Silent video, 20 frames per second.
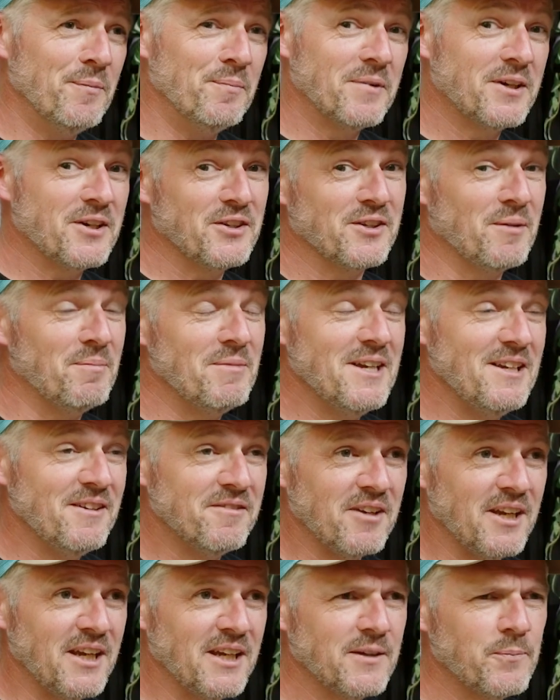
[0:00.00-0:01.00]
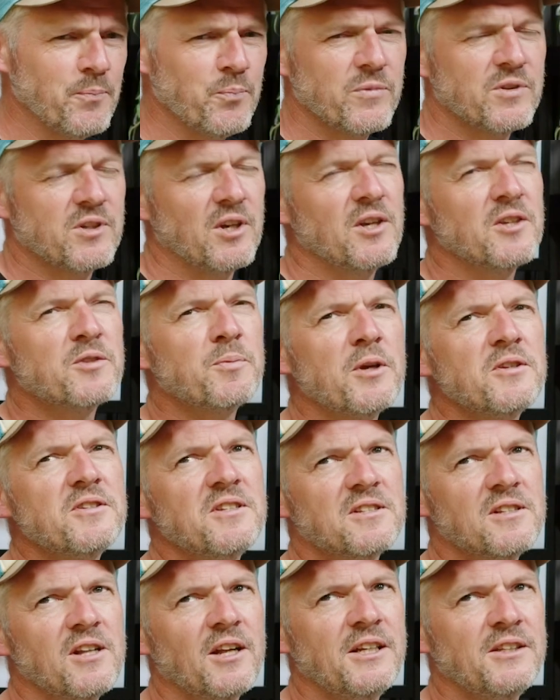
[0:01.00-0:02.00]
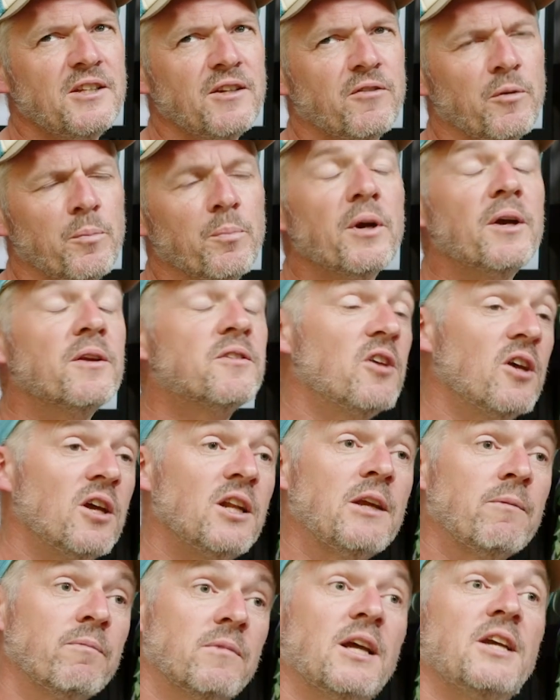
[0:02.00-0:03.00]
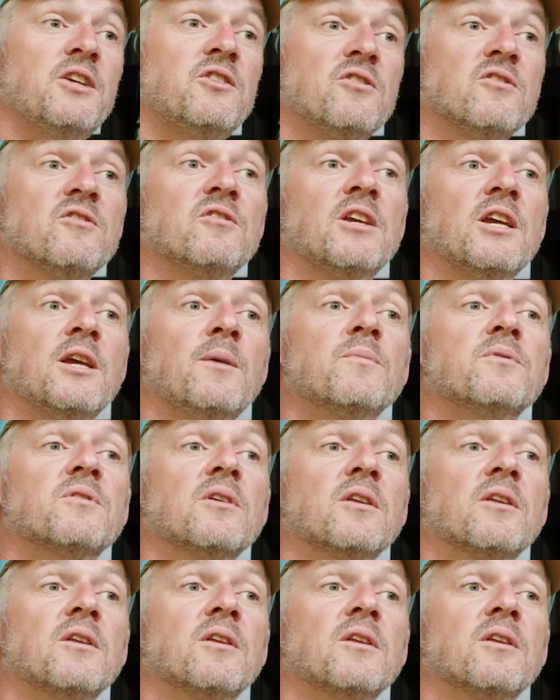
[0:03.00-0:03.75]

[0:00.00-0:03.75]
Because I'm leaving. So I suppose it's slightly different. But certainly in relationships, I